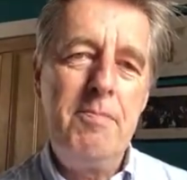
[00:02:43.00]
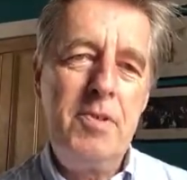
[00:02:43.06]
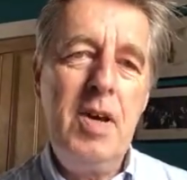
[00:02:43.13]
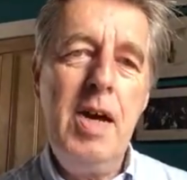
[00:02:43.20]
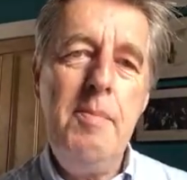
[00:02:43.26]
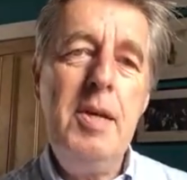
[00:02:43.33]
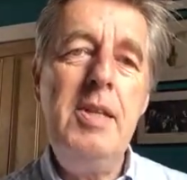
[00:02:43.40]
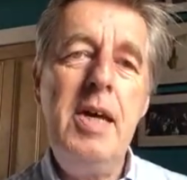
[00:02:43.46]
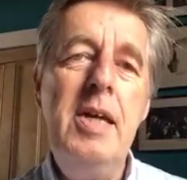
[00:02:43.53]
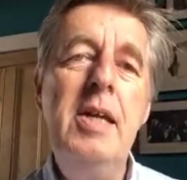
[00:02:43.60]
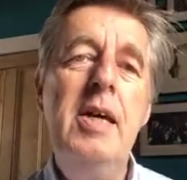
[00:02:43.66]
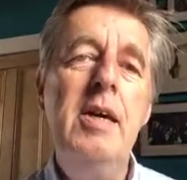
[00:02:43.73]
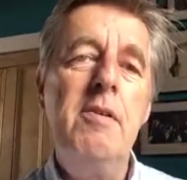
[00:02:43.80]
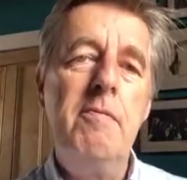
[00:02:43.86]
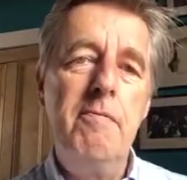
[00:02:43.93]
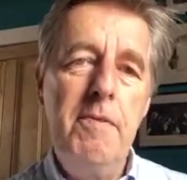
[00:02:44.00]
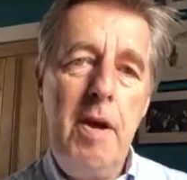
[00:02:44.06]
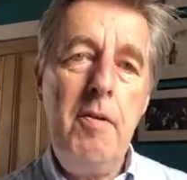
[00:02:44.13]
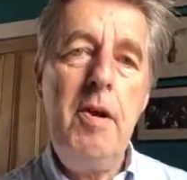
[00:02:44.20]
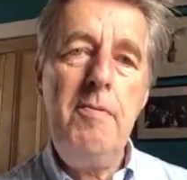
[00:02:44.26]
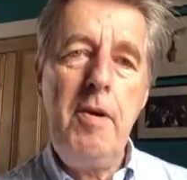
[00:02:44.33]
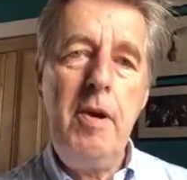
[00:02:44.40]
Timing then,
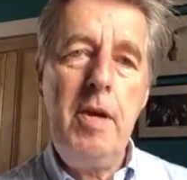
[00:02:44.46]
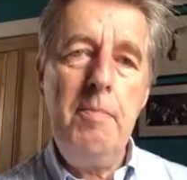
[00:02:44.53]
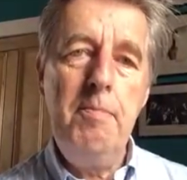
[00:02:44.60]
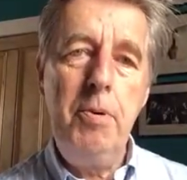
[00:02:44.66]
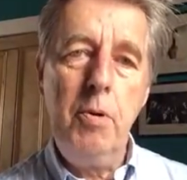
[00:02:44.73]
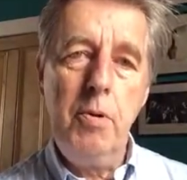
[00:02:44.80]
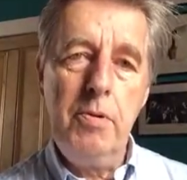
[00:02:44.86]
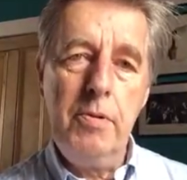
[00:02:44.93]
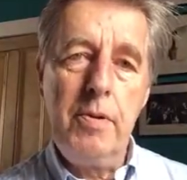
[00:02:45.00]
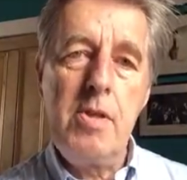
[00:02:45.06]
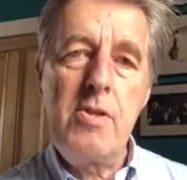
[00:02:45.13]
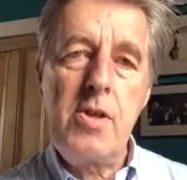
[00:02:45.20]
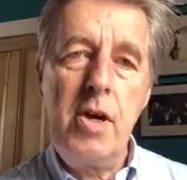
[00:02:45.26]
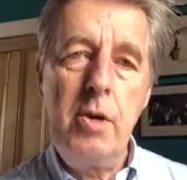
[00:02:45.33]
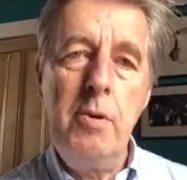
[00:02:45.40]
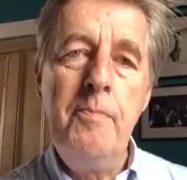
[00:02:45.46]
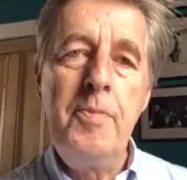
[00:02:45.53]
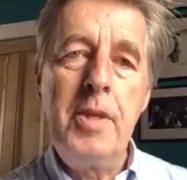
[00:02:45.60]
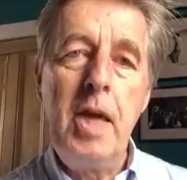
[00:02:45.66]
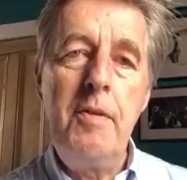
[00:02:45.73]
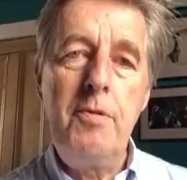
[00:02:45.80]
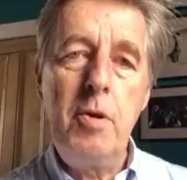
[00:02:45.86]
very important. So
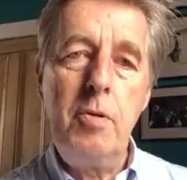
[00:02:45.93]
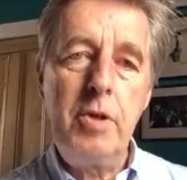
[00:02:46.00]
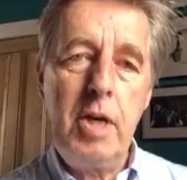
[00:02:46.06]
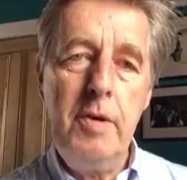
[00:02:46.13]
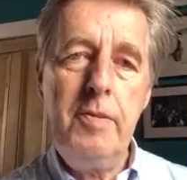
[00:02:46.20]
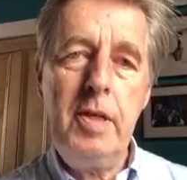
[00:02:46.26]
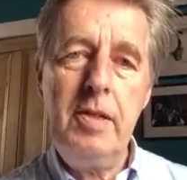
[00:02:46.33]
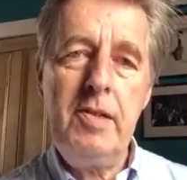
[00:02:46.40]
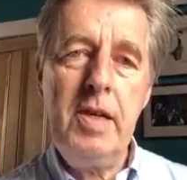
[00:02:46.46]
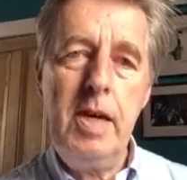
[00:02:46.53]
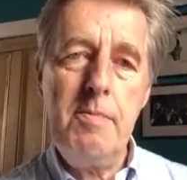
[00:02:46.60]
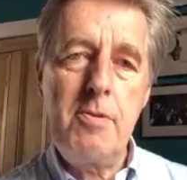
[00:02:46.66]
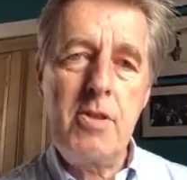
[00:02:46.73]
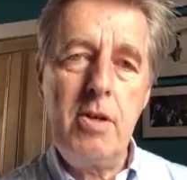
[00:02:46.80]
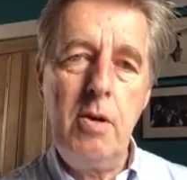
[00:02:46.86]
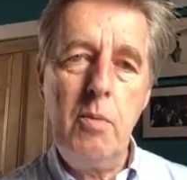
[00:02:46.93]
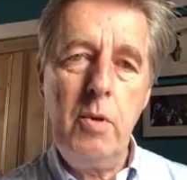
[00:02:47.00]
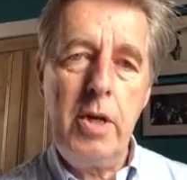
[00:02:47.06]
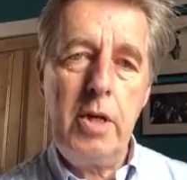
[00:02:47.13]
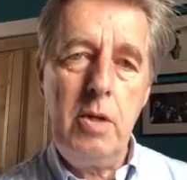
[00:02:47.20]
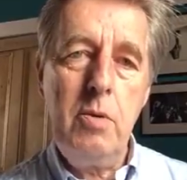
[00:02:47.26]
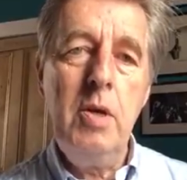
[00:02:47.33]
if you're given a time slot
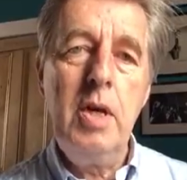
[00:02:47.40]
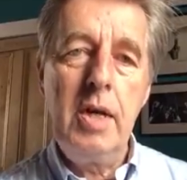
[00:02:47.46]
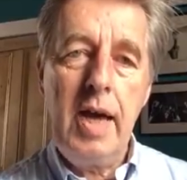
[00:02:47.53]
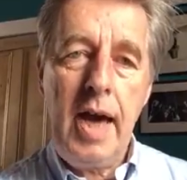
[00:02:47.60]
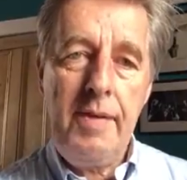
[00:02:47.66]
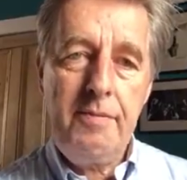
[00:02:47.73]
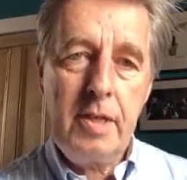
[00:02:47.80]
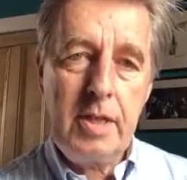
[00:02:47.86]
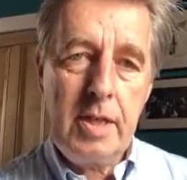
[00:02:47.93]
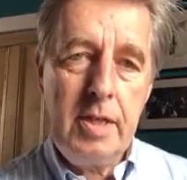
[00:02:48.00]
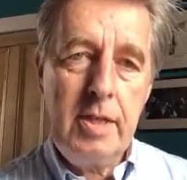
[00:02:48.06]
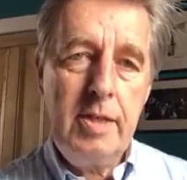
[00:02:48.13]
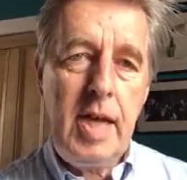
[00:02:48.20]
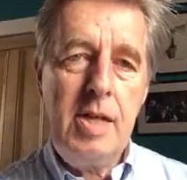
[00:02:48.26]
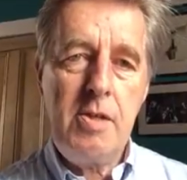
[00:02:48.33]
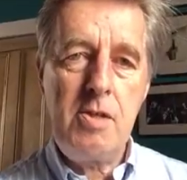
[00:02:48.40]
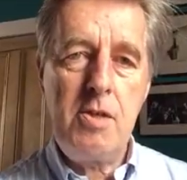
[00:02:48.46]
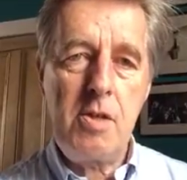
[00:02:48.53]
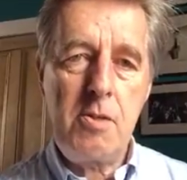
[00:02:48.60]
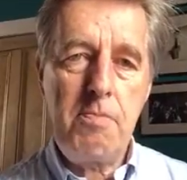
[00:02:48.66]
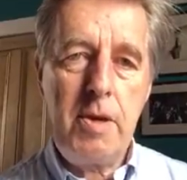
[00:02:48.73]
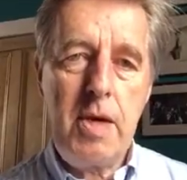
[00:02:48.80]
where you have to condense
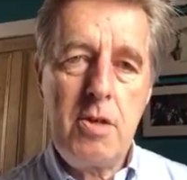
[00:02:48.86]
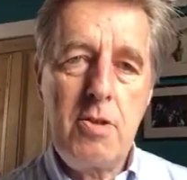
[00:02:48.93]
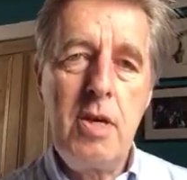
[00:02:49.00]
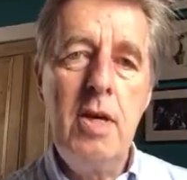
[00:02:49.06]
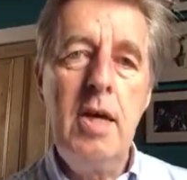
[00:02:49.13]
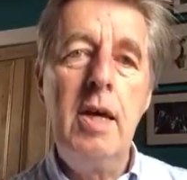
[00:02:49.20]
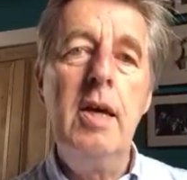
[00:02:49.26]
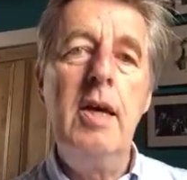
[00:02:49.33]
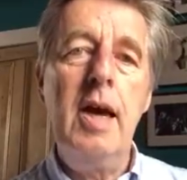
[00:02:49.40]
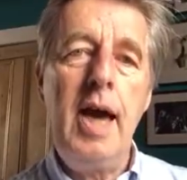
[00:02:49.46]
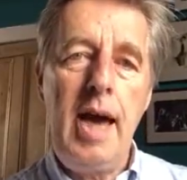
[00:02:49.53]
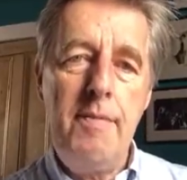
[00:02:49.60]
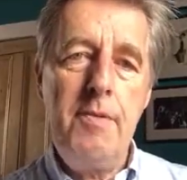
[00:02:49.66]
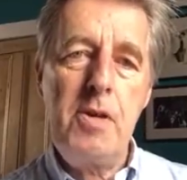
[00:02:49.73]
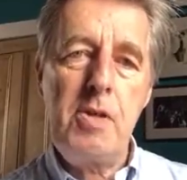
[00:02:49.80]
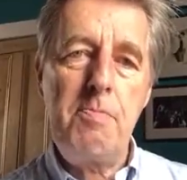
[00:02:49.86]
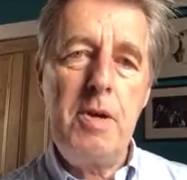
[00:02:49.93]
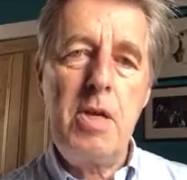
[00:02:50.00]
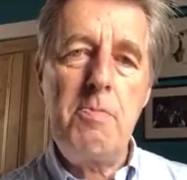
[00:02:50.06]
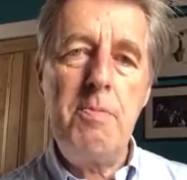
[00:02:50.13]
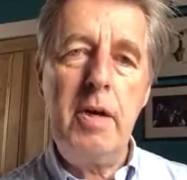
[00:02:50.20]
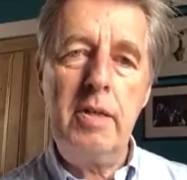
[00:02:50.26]
your speech, have your
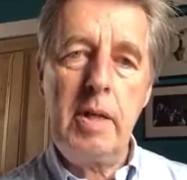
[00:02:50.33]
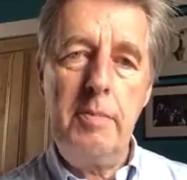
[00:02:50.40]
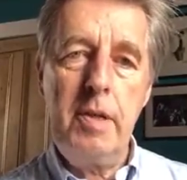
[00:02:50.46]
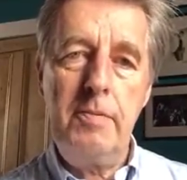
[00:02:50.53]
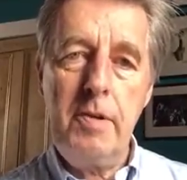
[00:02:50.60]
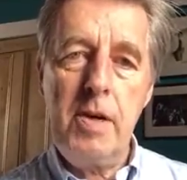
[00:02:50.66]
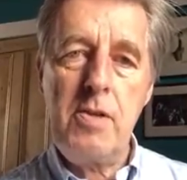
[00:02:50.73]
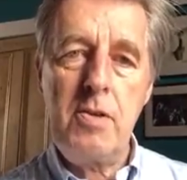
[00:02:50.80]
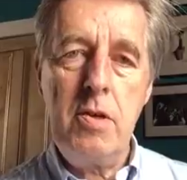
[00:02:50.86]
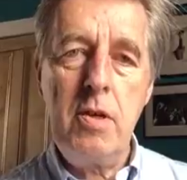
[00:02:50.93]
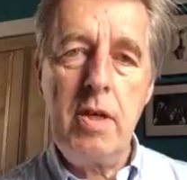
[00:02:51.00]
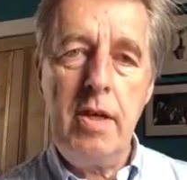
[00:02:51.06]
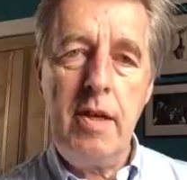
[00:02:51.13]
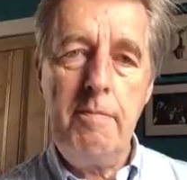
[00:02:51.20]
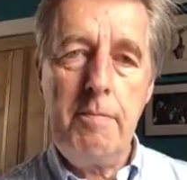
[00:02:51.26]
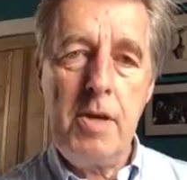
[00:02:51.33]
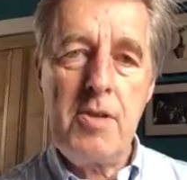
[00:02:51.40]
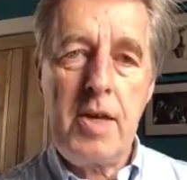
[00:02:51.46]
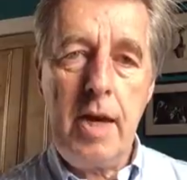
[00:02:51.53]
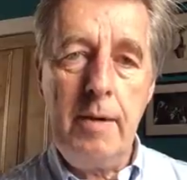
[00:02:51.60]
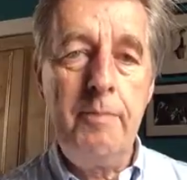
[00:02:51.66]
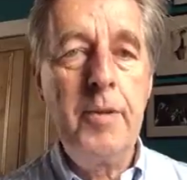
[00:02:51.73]
speech marked up in advance so you can leave
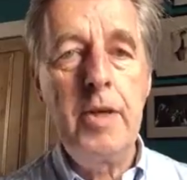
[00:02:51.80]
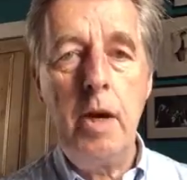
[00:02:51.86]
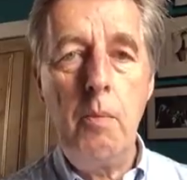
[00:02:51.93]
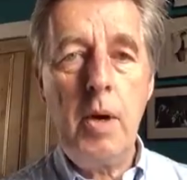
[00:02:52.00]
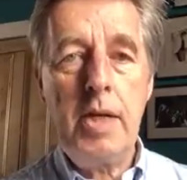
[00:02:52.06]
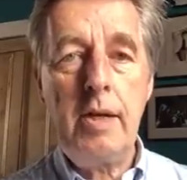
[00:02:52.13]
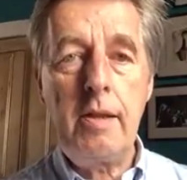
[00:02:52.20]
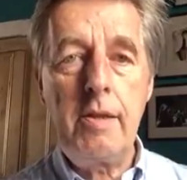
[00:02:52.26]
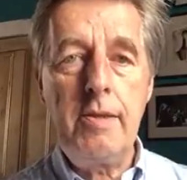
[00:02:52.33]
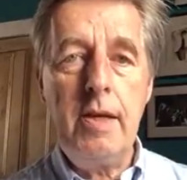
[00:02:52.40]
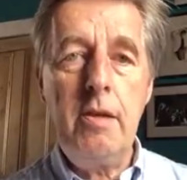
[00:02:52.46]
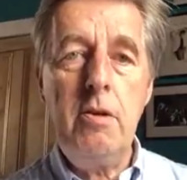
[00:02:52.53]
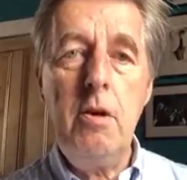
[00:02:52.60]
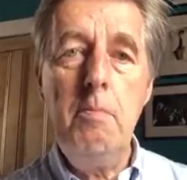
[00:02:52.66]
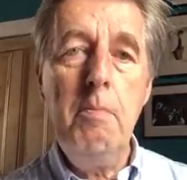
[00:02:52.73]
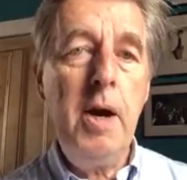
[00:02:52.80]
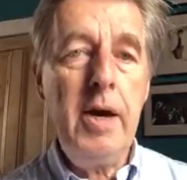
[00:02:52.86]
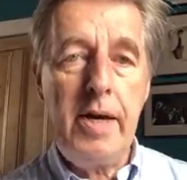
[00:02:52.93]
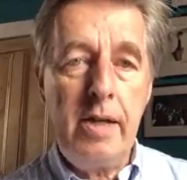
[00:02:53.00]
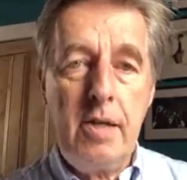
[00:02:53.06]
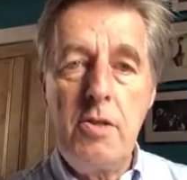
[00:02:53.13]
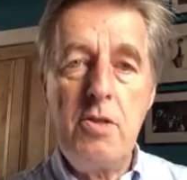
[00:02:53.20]
bits out. And one other thing,
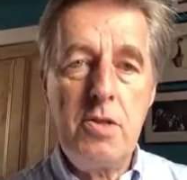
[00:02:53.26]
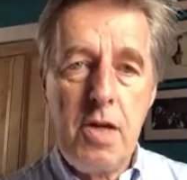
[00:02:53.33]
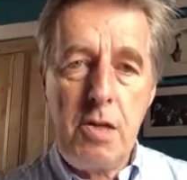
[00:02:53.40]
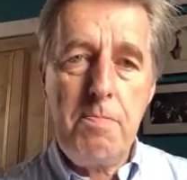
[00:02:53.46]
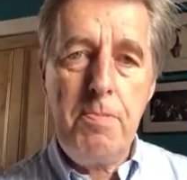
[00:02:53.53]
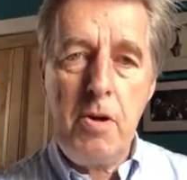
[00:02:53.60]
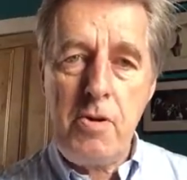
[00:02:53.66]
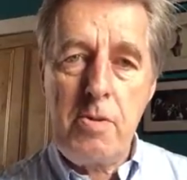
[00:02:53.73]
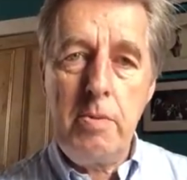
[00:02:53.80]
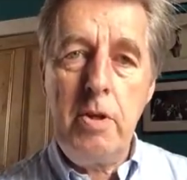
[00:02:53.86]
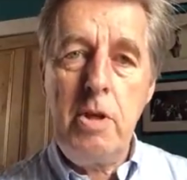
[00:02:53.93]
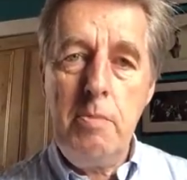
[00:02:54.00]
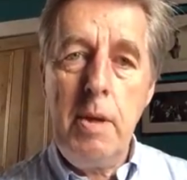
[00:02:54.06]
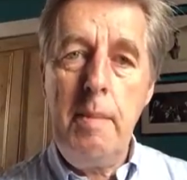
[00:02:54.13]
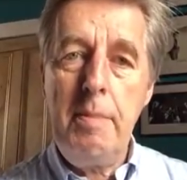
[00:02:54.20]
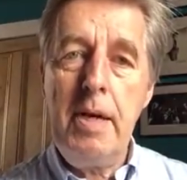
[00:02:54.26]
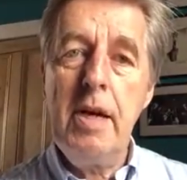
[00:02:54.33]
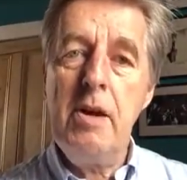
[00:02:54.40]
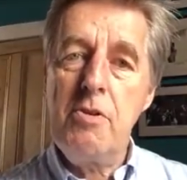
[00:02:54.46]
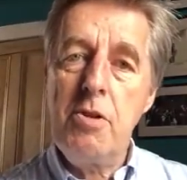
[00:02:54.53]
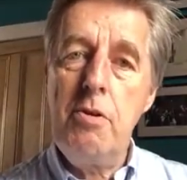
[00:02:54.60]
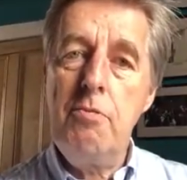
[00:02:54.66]
it's just possible you might be
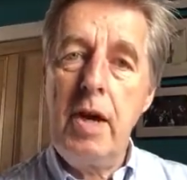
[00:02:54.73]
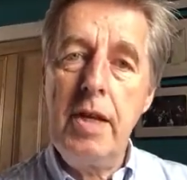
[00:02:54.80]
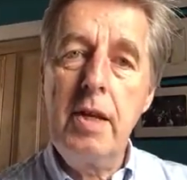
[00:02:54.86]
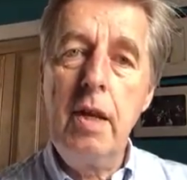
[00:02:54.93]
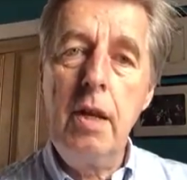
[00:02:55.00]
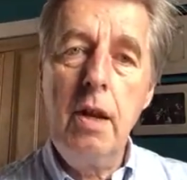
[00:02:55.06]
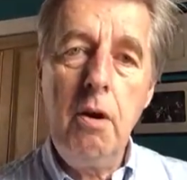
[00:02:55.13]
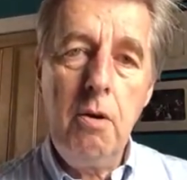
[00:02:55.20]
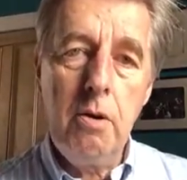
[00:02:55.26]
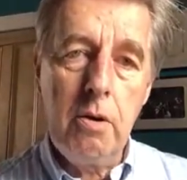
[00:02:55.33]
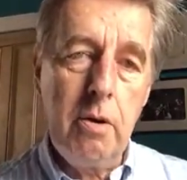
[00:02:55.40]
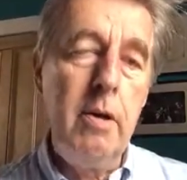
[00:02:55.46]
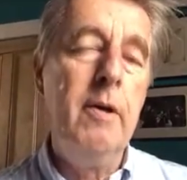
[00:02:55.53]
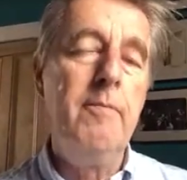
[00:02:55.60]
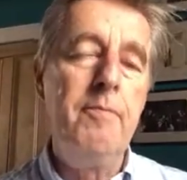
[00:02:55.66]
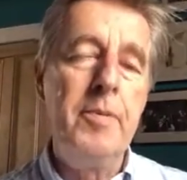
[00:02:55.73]
asked to run long.